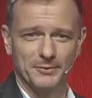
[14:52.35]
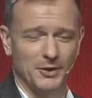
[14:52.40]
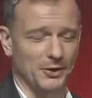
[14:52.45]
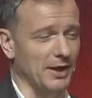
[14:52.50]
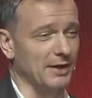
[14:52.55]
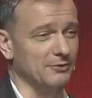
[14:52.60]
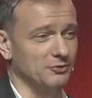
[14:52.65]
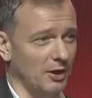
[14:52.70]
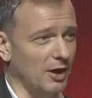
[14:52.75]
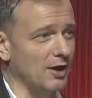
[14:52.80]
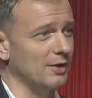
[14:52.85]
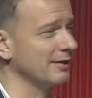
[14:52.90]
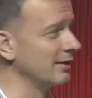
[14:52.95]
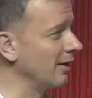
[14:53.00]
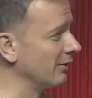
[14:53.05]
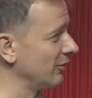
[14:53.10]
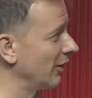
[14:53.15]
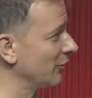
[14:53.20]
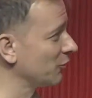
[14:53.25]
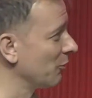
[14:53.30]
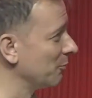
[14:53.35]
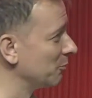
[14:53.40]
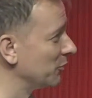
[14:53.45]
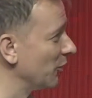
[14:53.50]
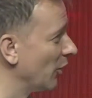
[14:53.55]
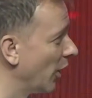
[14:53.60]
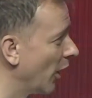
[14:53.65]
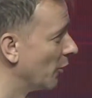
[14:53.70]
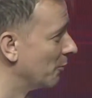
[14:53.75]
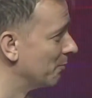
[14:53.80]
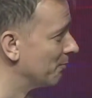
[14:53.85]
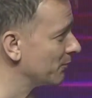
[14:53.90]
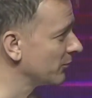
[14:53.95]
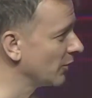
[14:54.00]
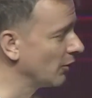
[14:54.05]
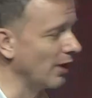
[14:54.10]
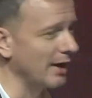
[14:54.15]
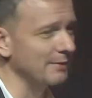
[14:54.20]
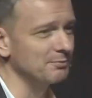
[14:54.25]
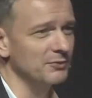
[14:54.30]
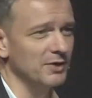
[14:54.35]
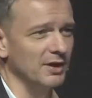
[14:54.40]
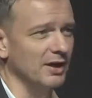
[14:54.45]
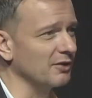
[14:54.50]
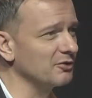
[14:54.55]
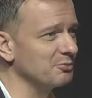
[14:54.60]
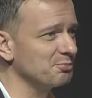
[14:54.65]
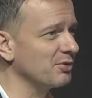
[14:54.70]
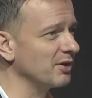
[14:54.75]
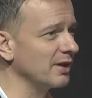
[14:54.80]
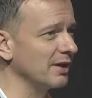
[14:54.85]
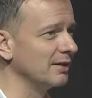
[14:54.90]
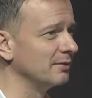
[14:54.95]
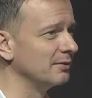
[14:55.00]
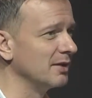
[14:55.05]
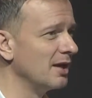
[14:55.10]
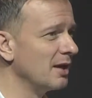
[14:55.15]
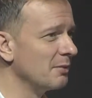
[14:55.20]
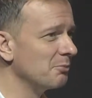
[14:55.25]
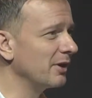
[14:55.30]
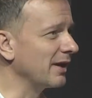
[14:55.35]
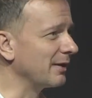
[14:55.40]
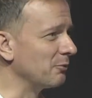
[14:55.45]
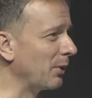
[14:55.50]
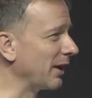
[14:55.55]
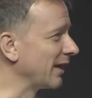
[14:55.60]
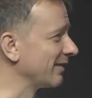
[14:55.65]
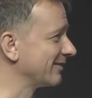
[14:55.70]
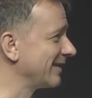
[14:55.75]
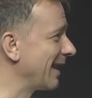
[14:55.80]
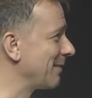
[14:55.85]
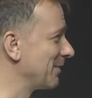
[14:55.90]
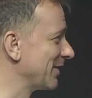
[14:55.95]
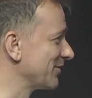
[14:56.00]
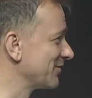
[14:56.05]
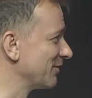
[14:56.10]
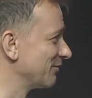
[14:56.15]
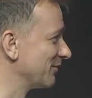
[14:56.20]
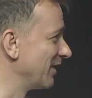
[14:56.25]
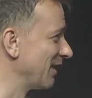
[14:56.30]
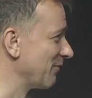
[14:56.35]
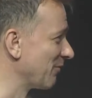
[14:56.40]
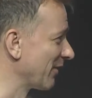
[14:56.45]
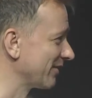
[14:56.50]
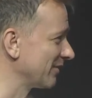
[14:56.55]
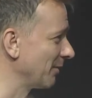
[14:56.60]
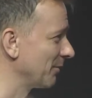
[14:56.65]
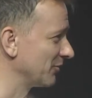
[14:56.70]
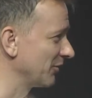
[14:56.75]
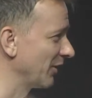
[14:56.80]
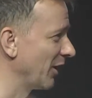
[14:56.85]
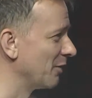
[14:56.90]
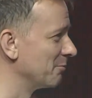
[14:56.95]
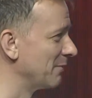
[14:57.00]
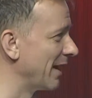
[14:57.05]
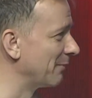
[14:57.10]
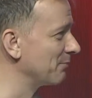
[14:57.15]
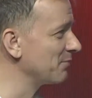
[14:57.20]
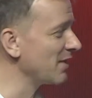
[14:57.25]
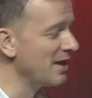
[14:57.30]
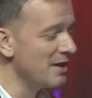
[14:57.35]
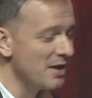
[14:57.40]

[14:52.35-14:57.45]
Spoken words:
Okay, so Haagen-Dazs ice cream to your home. All right, it's pretty well established of delivering something to home now.